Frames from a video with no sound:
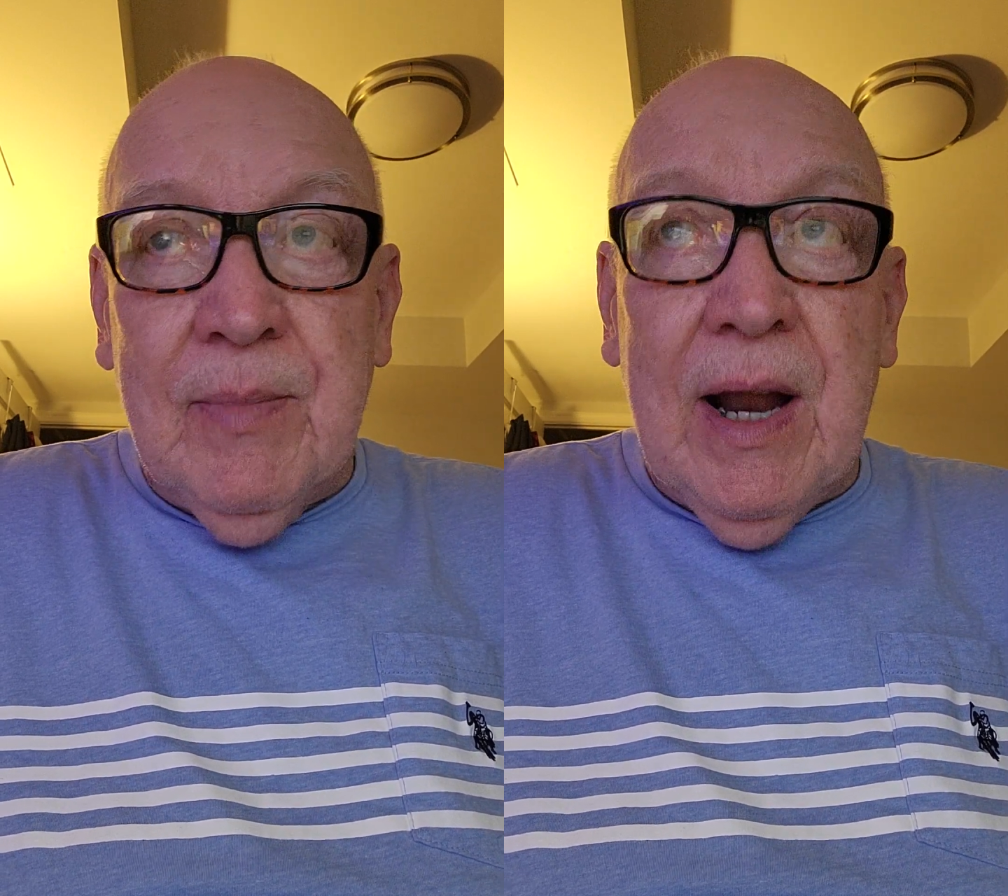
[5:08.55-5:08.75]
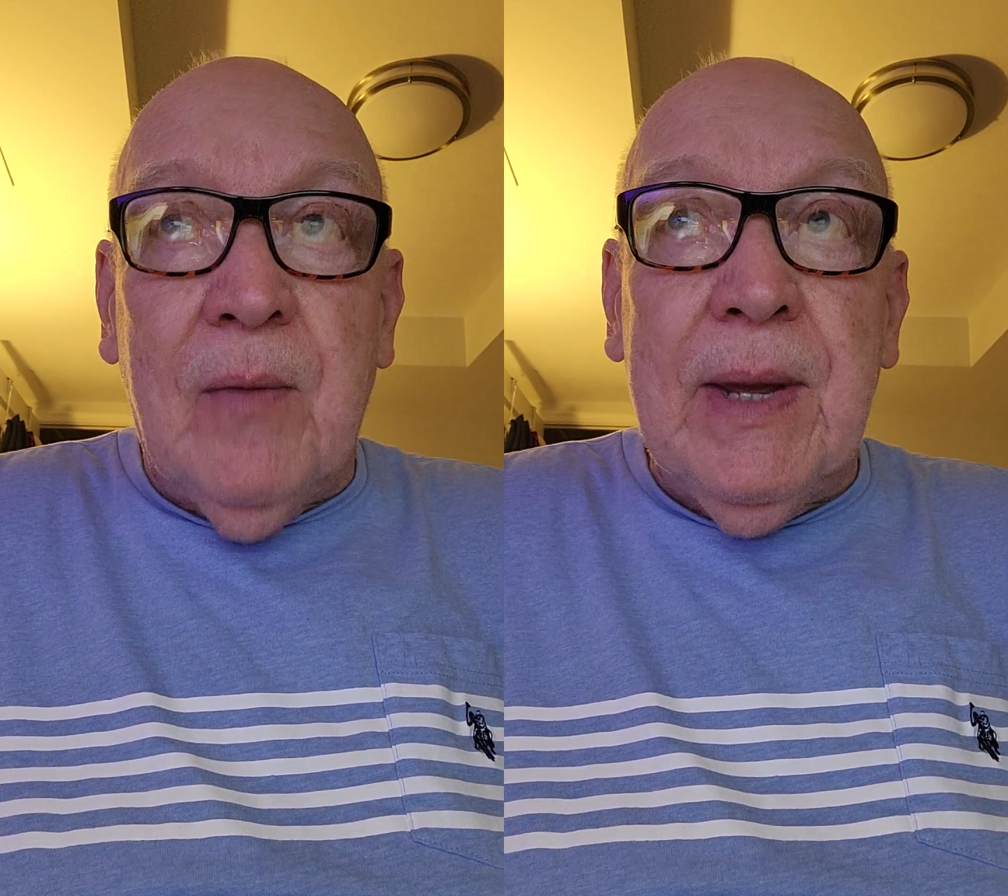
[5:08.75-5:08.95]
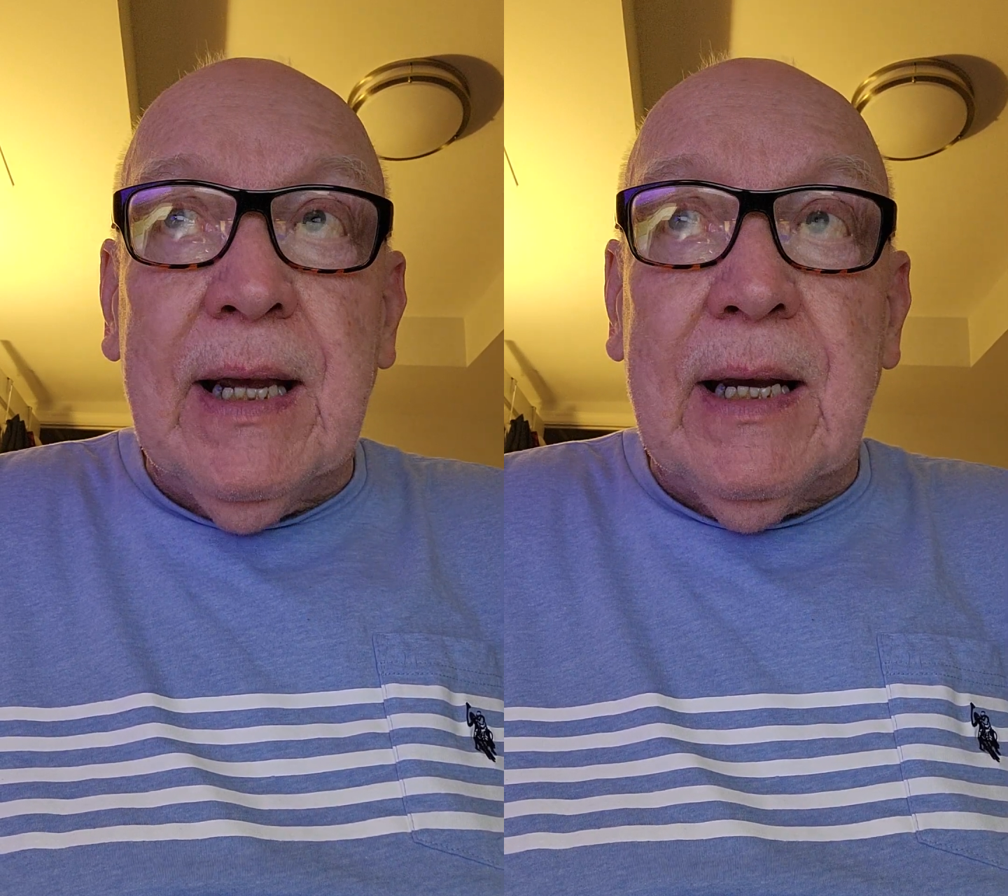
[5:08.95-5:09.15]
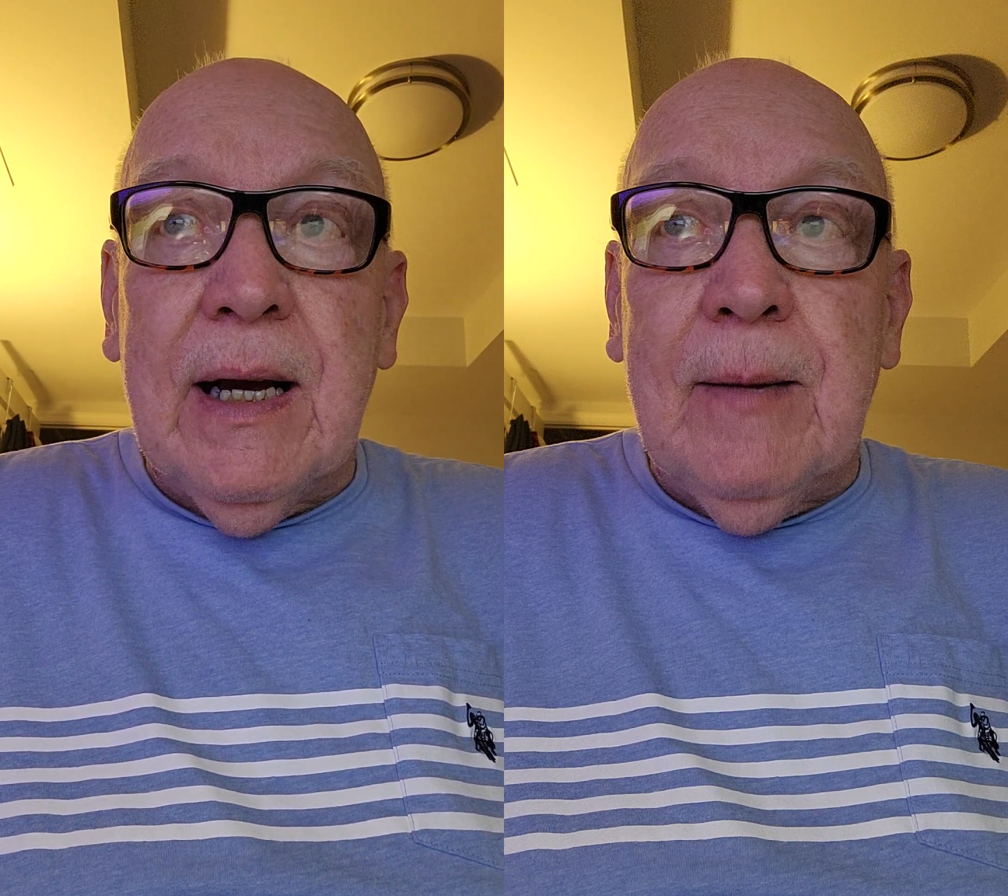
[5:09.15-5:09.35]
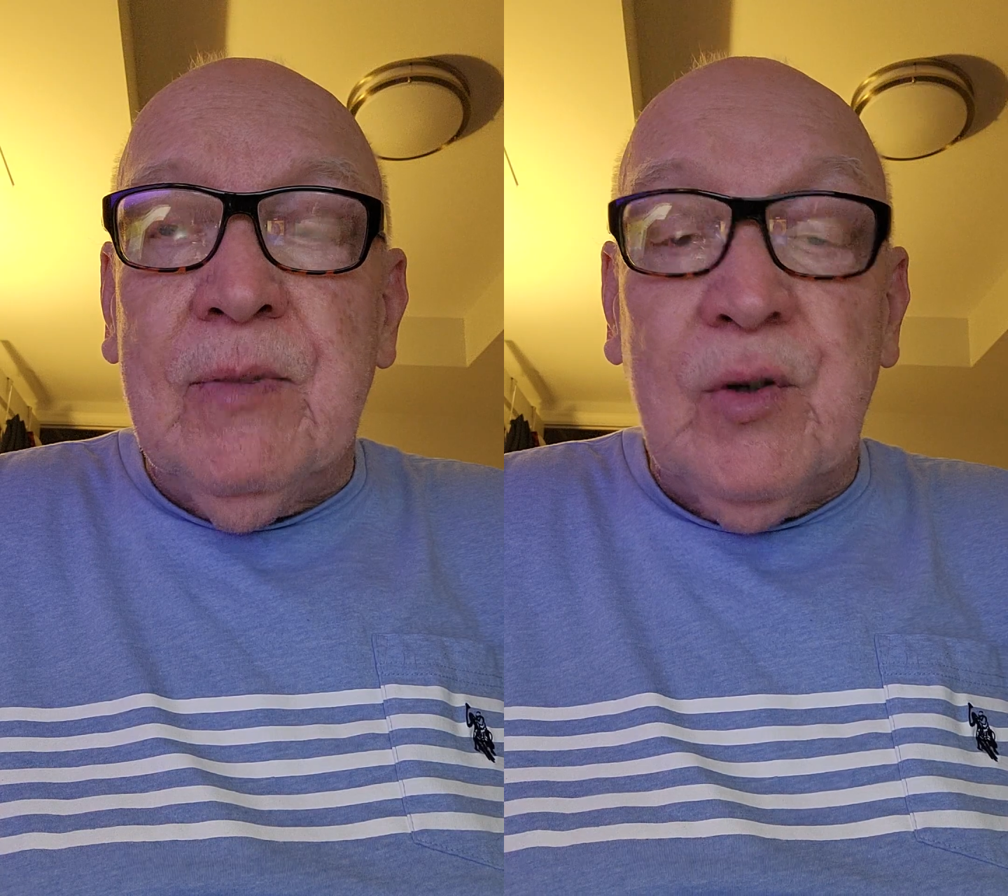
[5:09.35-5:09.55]
but I'll make
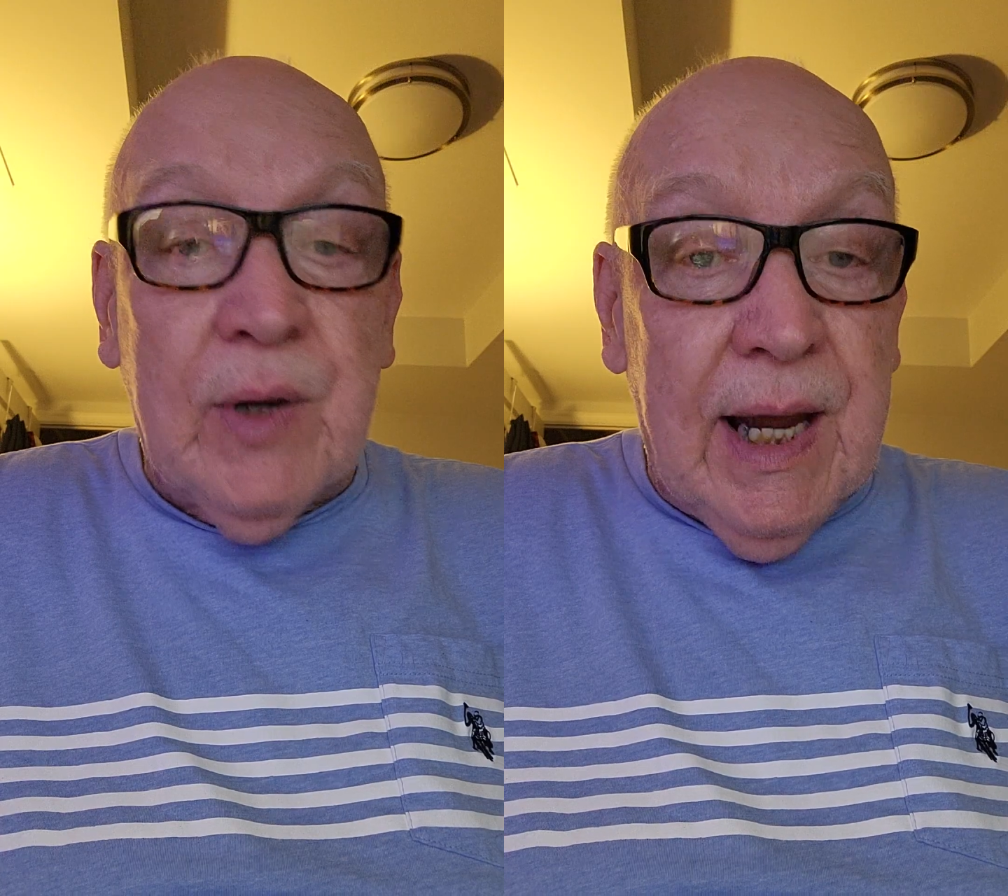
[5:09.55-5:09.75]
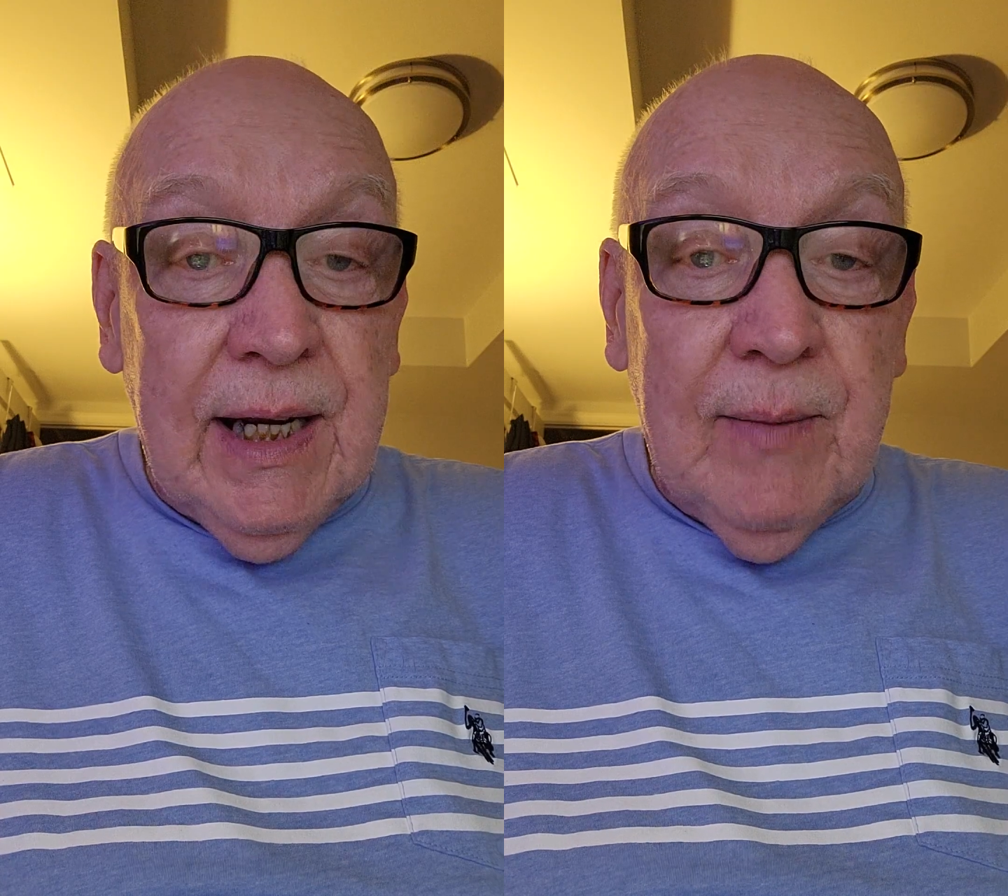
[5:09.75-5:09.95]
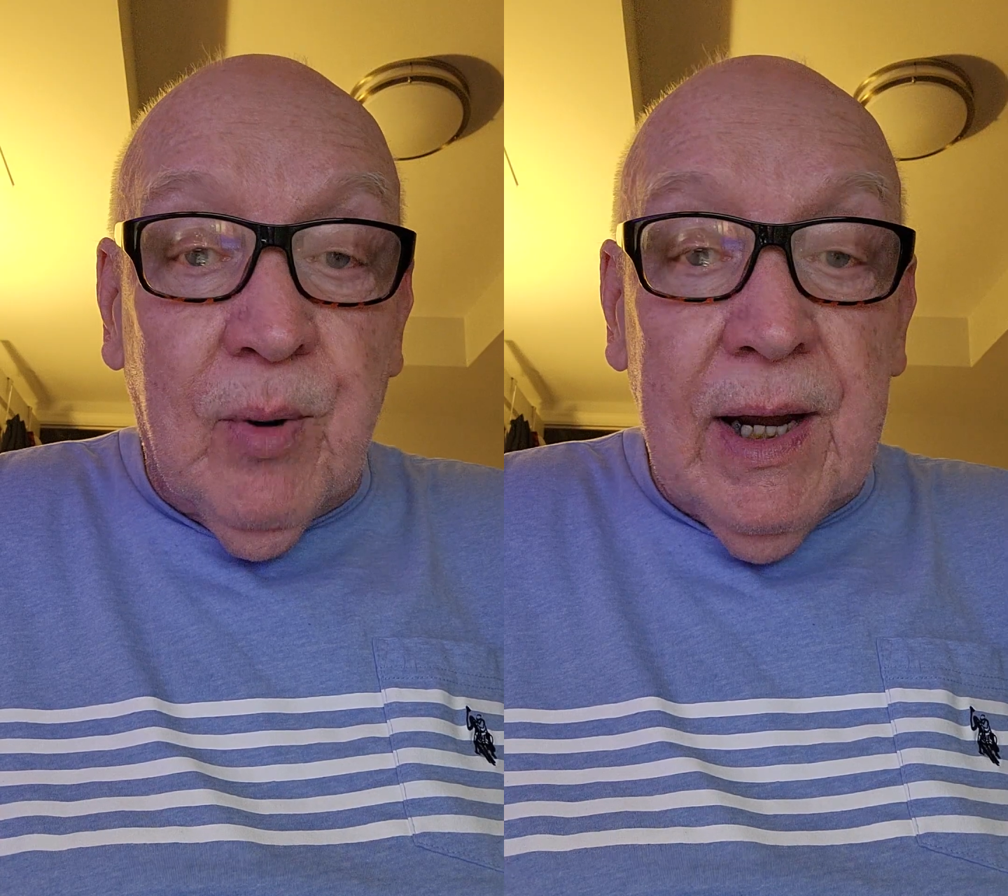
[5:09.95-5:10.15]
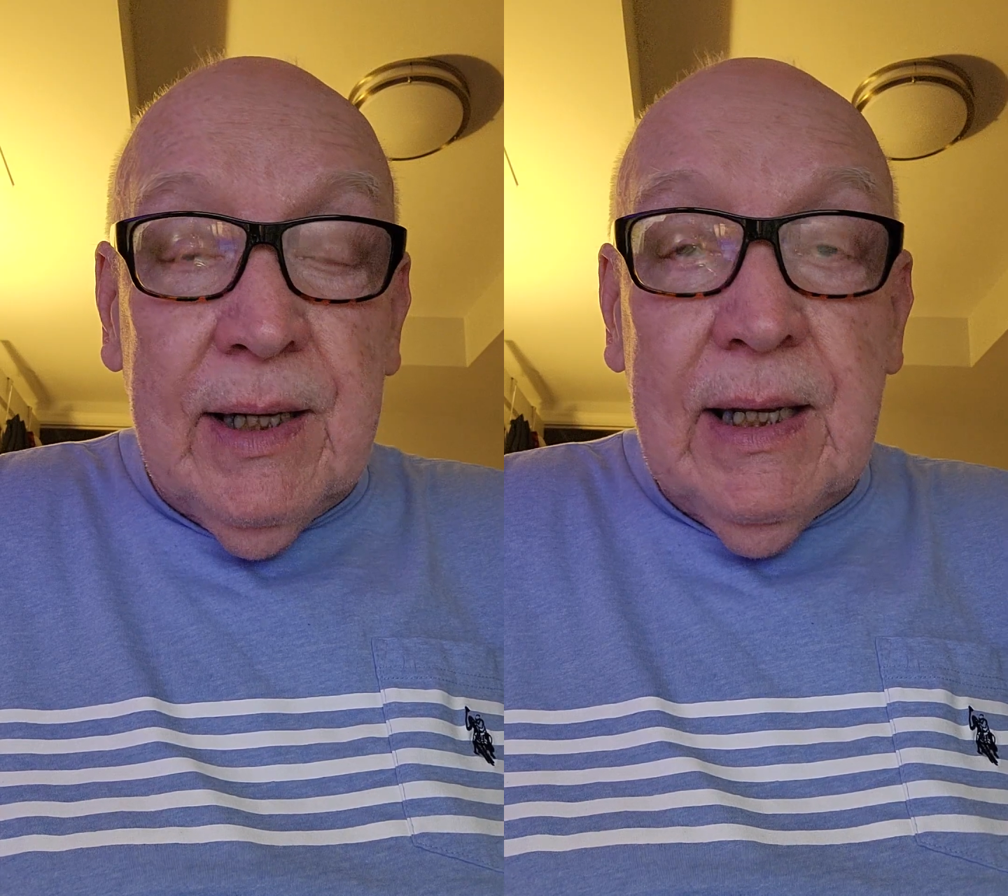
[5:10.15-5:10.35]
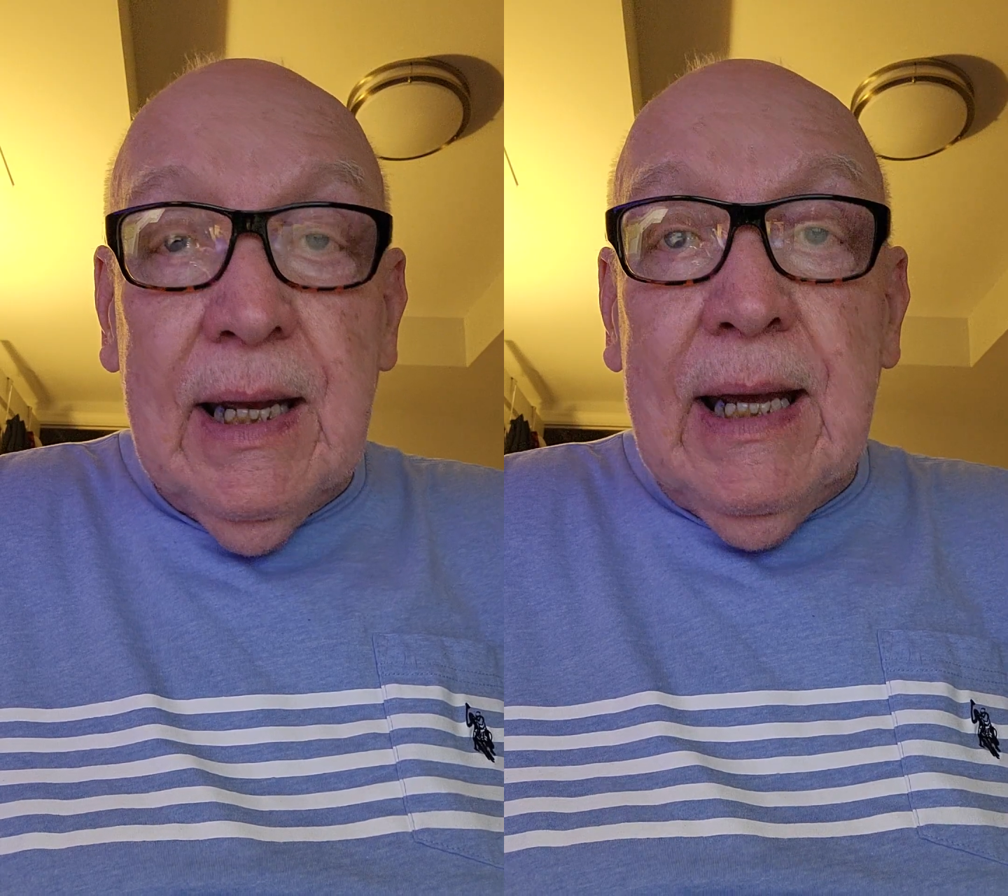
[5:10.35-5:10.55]
uh, zucchini bread